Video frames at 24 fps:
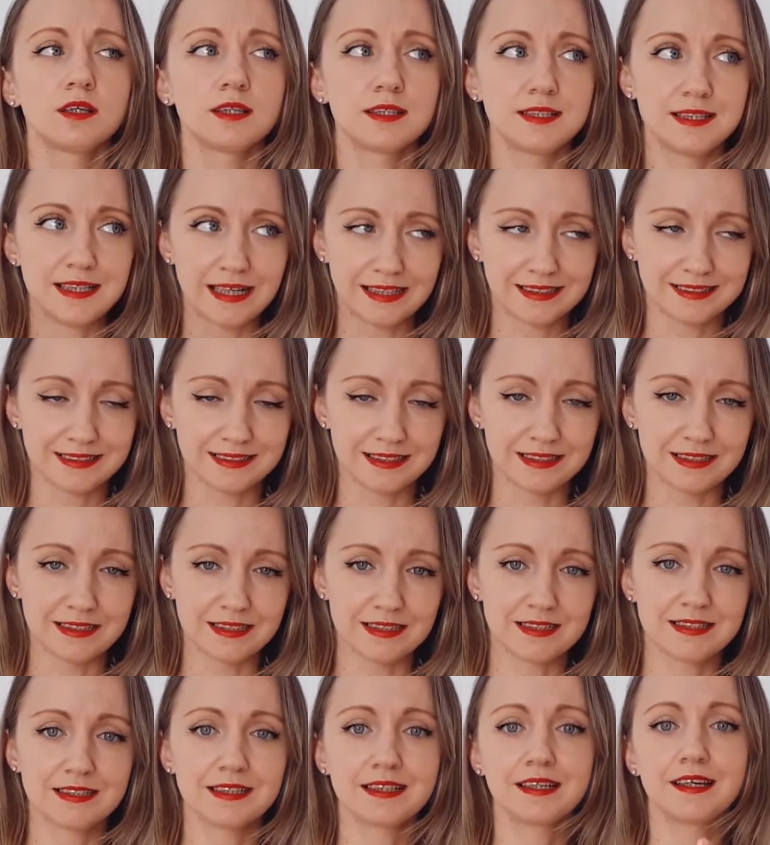
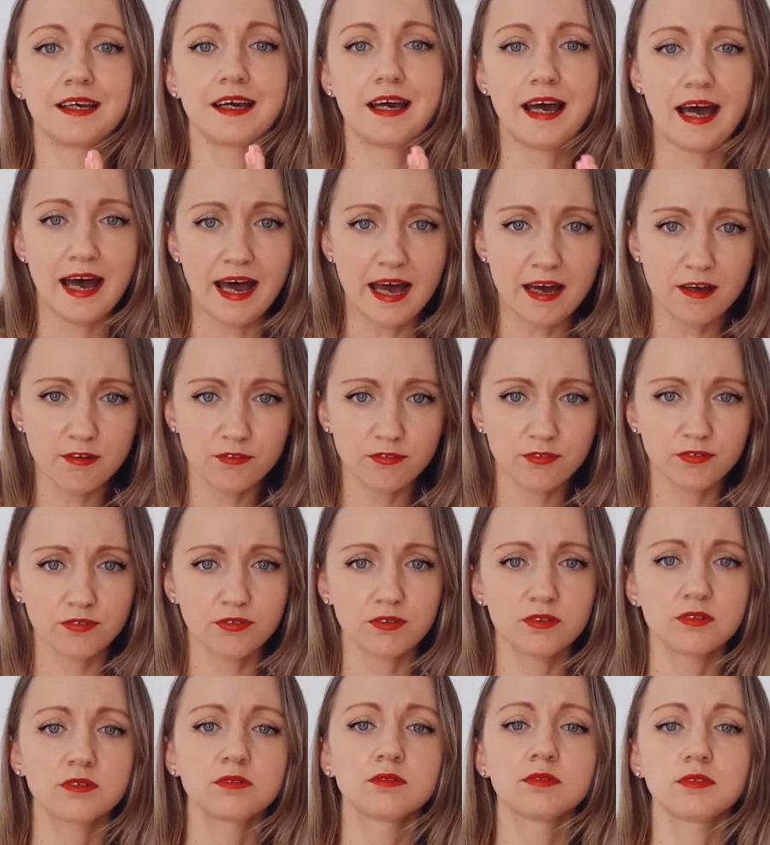doesn't have,
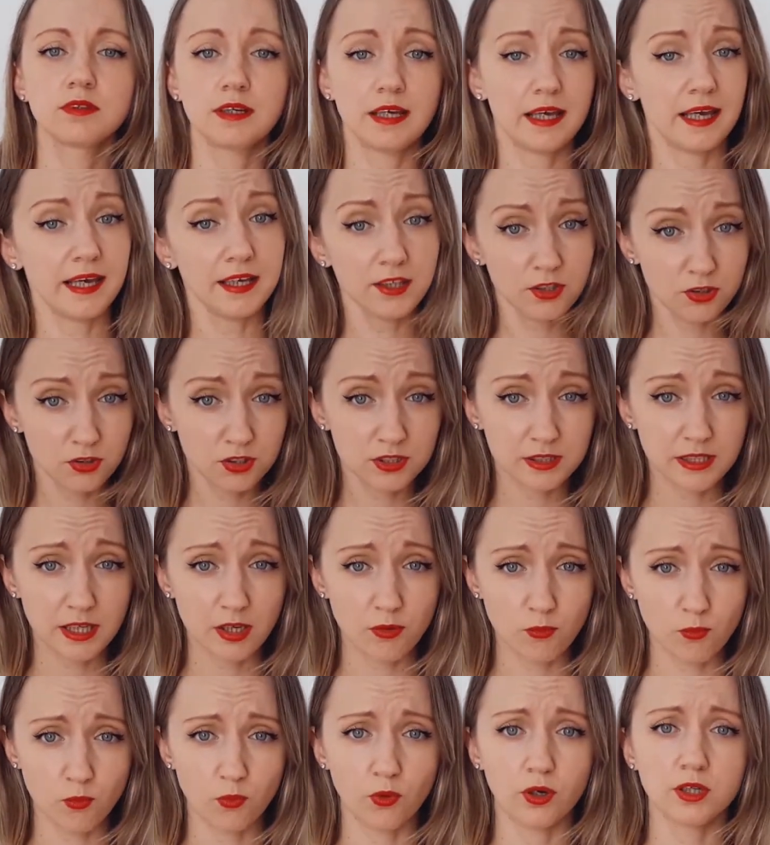and you say
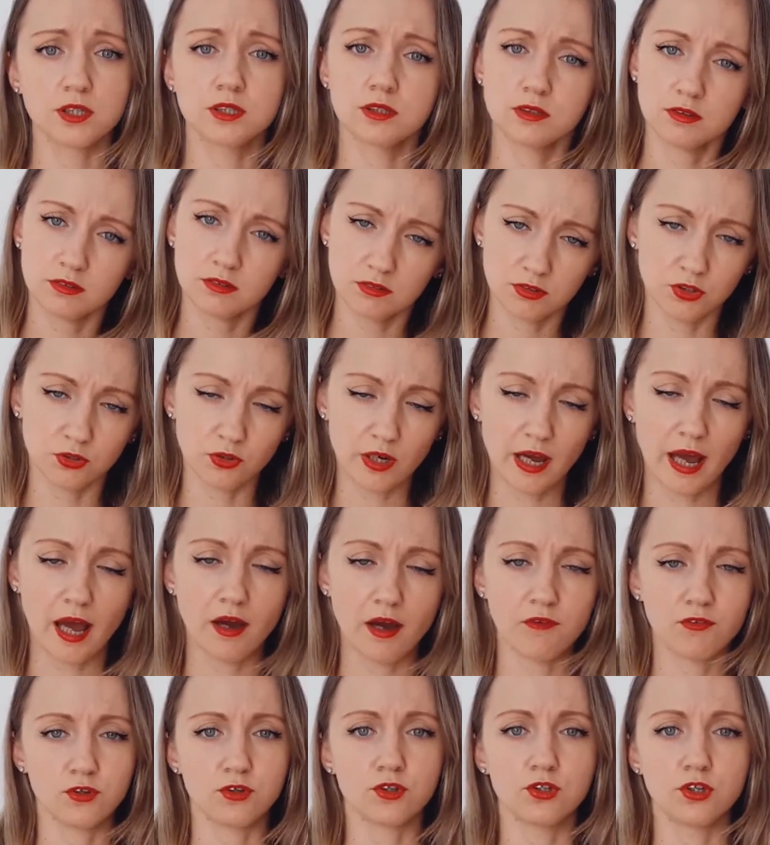what you
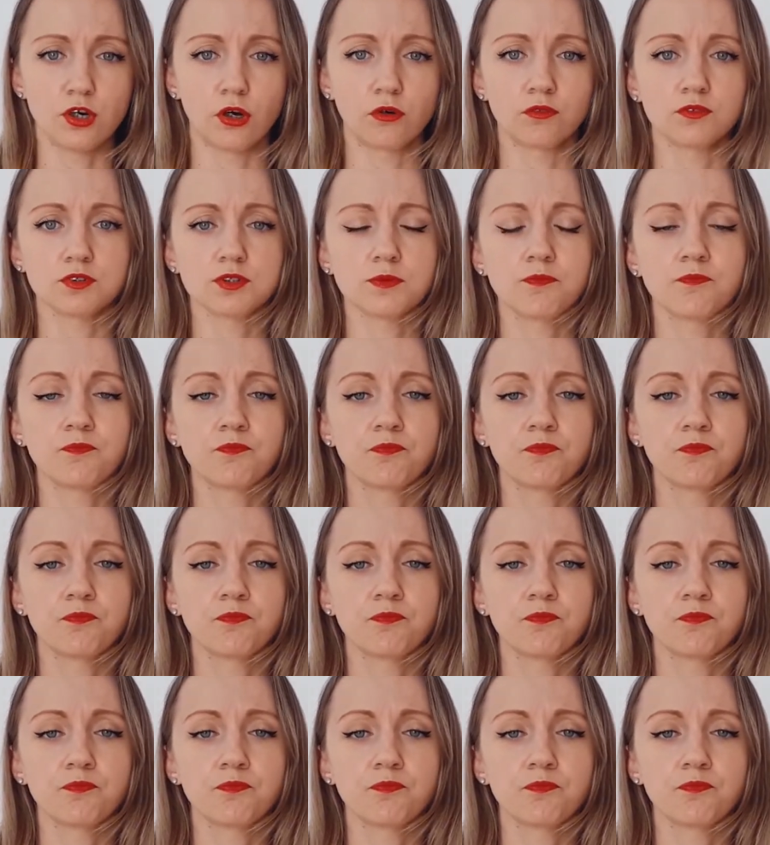have, you don't.